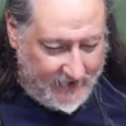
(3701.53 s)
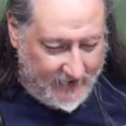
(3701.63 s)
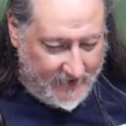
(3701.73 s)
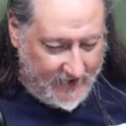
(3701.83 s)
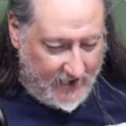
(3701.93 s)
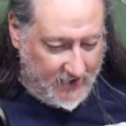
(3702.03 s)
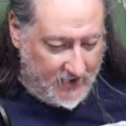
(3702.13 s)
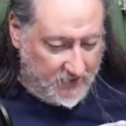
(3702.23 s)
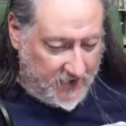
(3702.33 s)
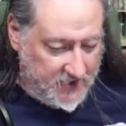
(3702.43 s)
And the
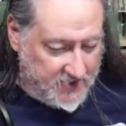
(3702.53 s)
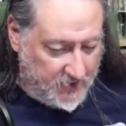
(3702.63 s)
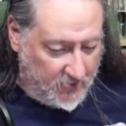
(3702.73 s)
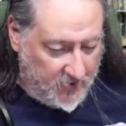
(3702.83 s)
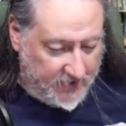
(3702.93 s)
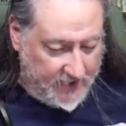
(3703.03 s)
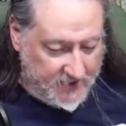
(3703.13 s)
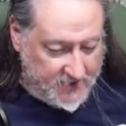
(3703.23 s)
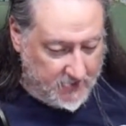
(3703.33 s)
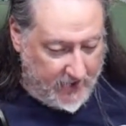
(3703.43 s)
Infinite Spellbook
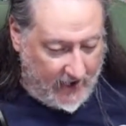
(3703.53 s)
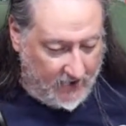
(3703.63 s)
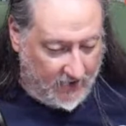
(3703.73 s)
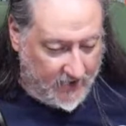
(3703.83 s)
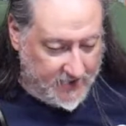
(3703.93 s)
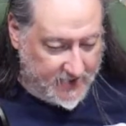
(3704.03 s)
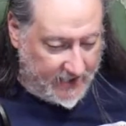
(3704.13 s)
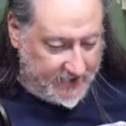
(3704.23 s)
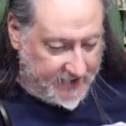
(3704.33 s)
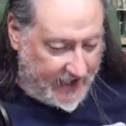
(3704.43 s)
needs debate on its
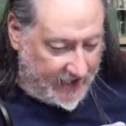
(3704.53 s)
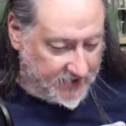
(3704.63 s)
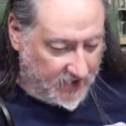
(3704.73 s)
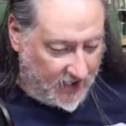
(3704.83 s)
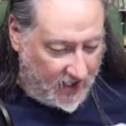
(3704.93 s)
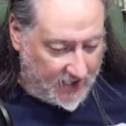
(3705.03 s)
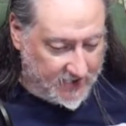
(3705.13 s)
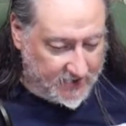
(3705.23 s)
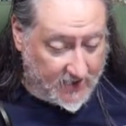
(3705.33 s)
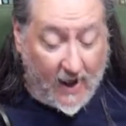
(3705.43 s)
exact
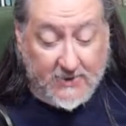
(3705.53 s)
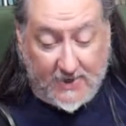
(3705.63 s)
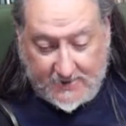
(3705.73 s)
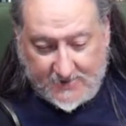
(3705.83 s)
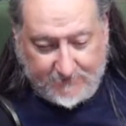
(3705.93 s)
contents.